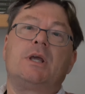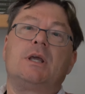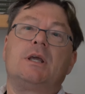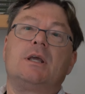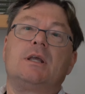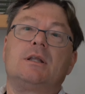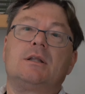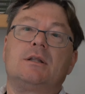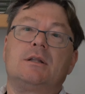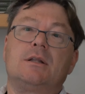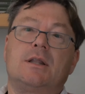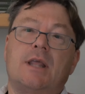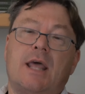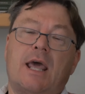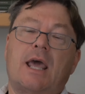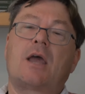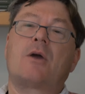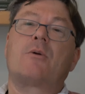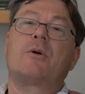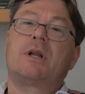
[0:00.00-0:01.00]
be
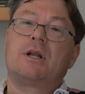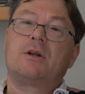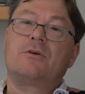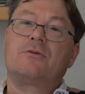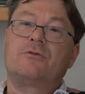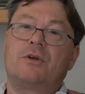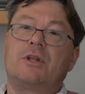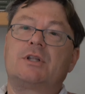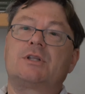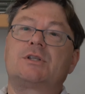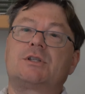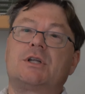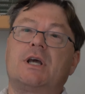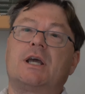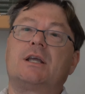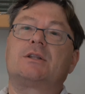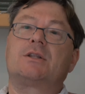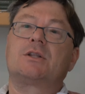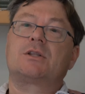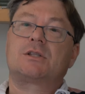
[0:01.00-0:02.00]
there and in a fit
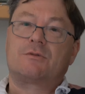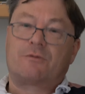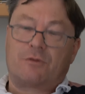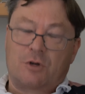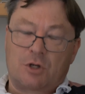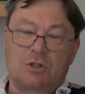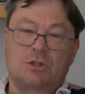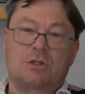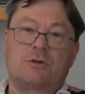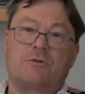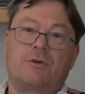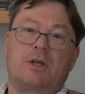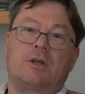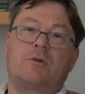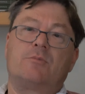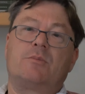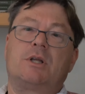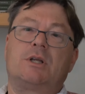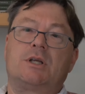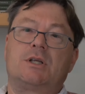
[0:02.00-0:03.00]
state that sufficient of it
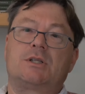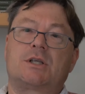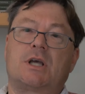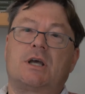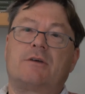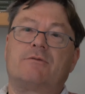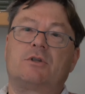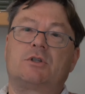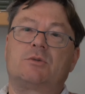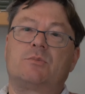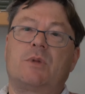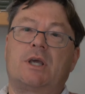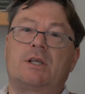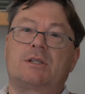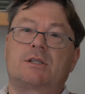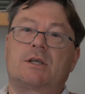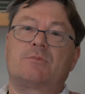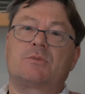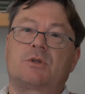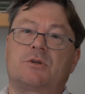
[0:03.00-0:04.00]
can be deciphered to
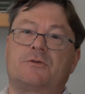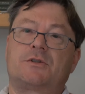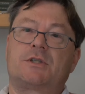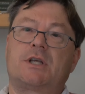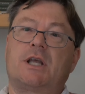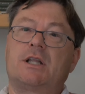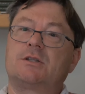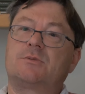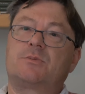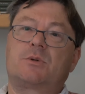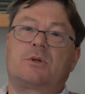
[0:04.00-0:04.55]
make some sort of sense.